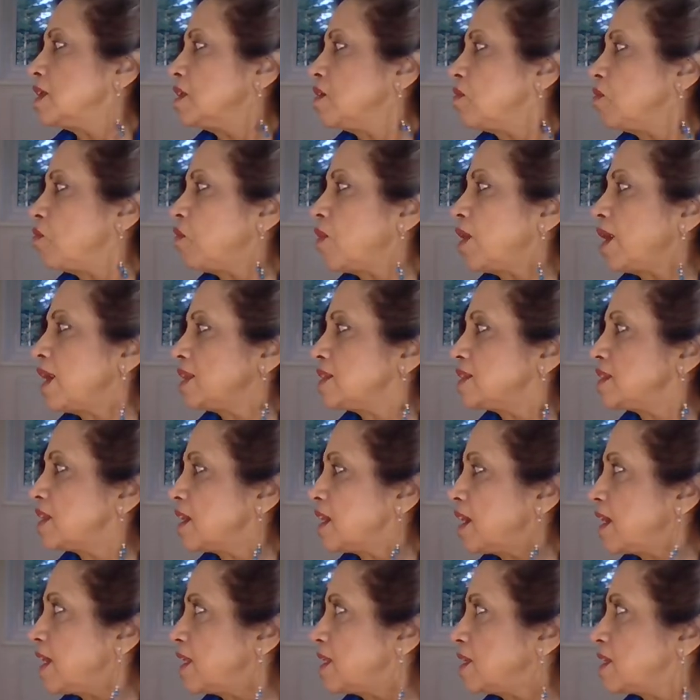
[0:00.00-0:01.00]
while the
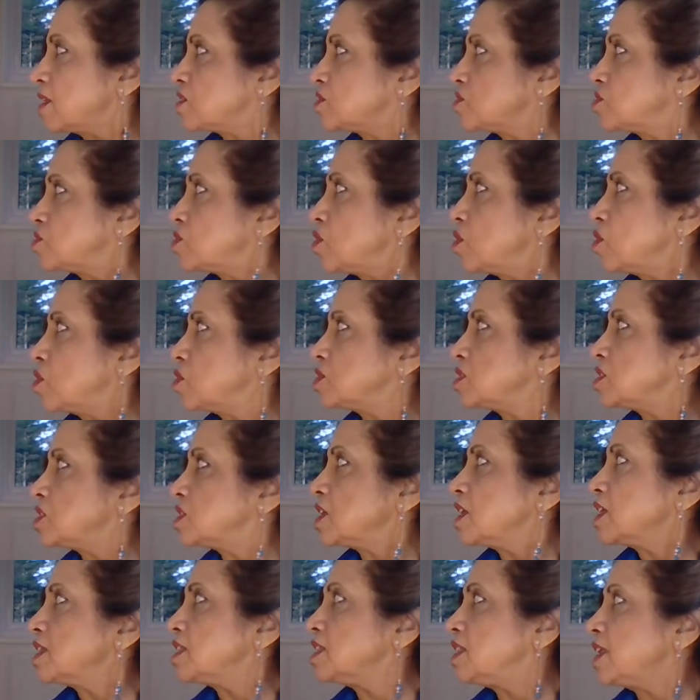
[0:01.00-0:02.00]
electrons,
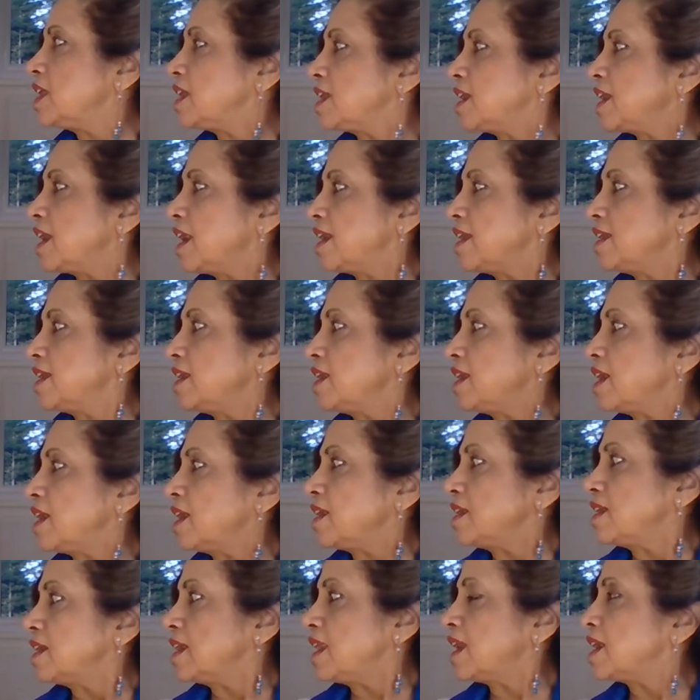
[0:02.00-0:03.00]
they carry
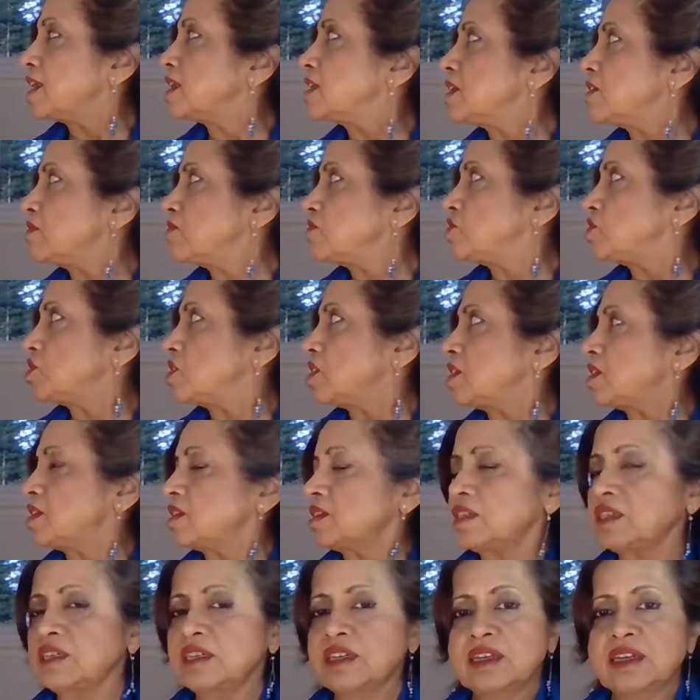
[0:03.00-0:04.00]
a negative
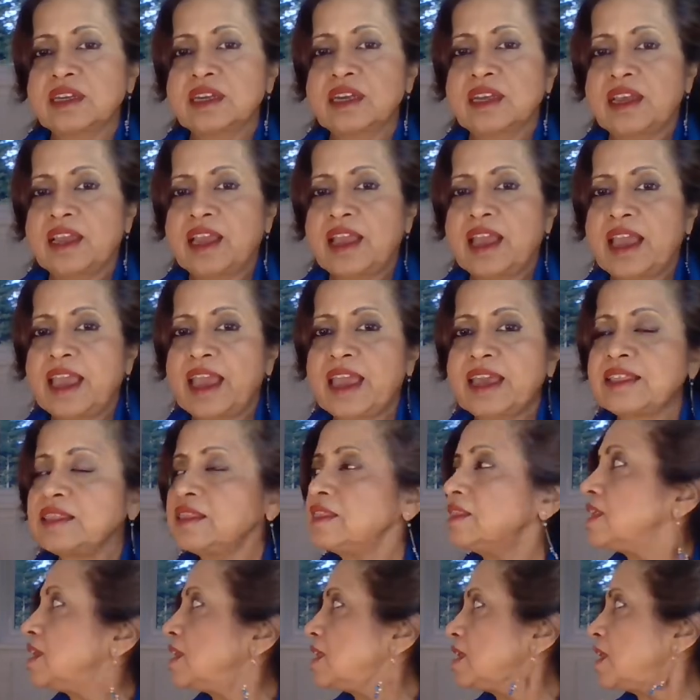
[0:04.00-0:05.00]
charge and
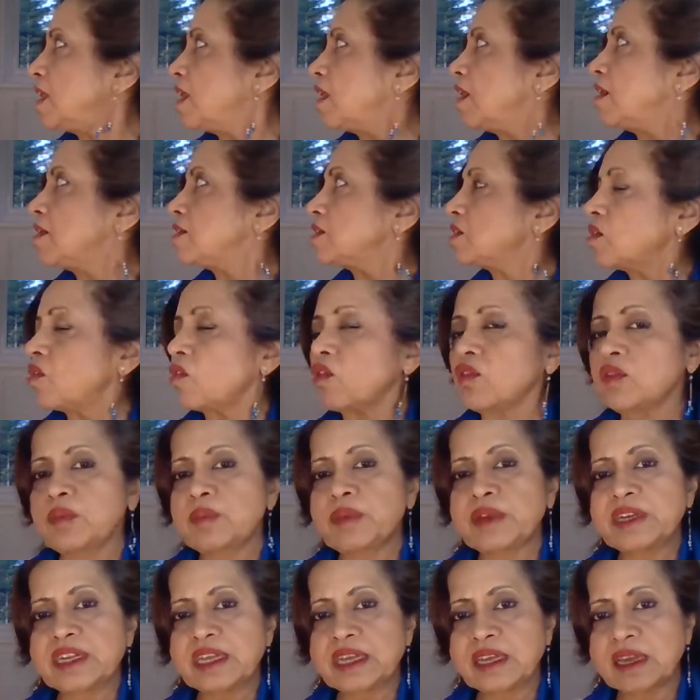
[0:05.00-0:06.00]
they are
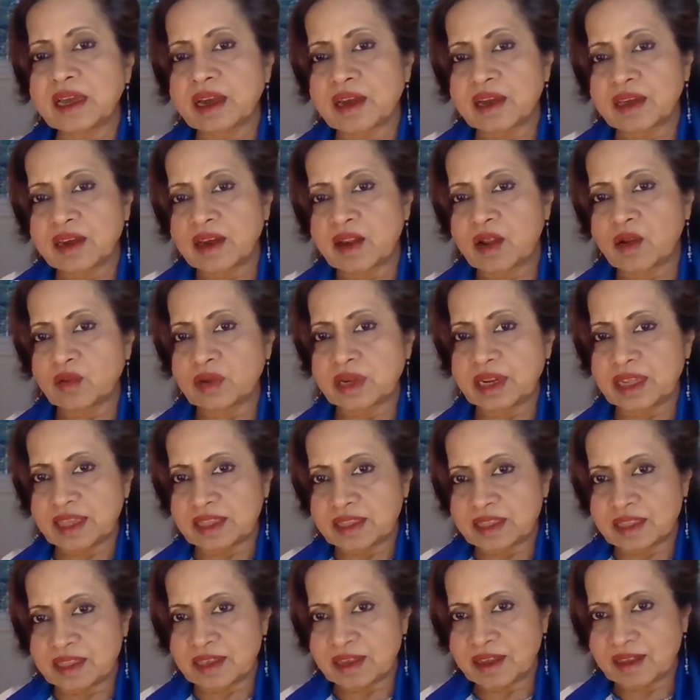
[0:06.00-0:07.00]
orbiting around
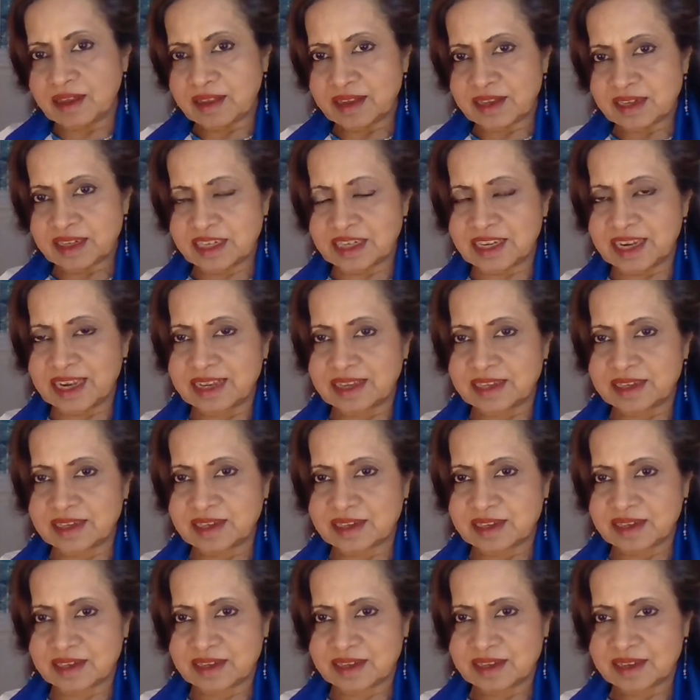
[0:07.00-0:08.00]
in the
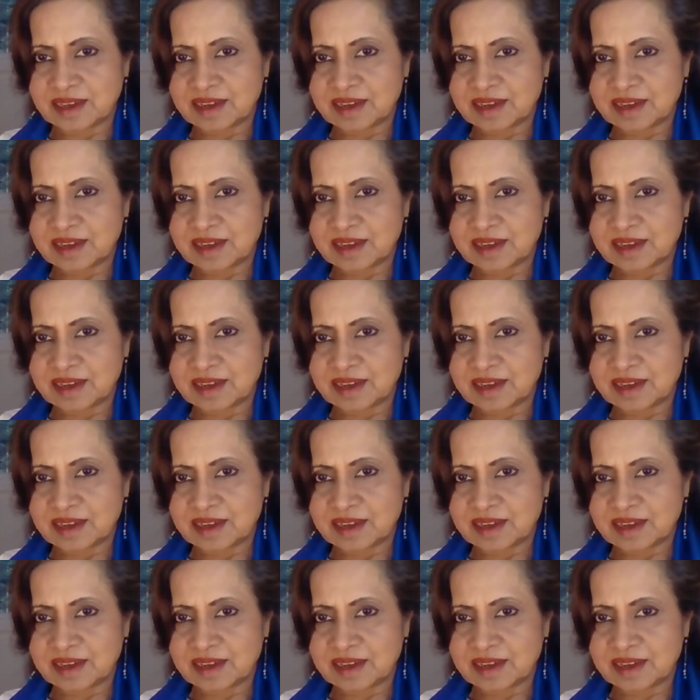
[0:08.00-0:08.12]
shells.